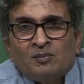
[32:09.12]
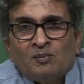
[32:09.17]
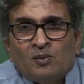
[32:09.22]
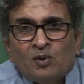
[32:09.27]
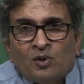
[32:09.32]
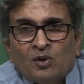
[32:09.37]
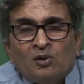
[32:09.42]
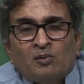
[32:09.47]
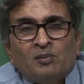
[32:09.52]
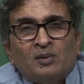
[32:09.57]

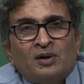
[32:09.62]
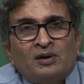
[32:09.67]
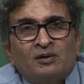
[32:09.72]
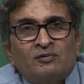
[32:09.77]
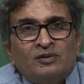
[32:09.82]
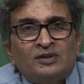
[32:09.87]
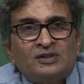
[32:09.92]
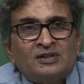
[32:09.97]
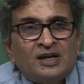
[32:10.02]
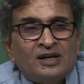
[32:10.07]
monomer
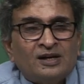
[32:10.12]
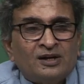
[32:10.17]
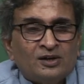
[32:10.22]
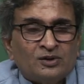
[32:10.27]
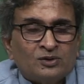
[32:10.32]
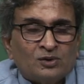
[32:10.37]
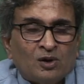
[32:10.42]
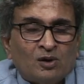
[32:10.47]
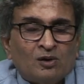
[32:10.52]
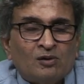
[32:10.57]
which can
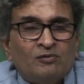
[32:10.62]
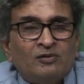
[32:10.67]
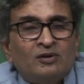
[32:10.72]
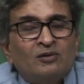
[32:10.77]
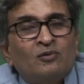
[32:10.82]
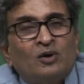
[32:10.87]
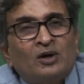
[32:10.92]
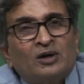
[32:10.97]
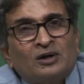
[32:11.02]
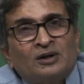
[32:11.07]
dissolve in
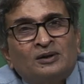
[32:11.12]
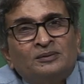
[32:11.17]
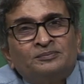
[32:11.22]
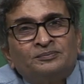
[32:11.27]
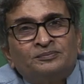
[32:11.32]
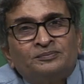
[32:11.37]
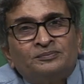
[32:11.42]
water,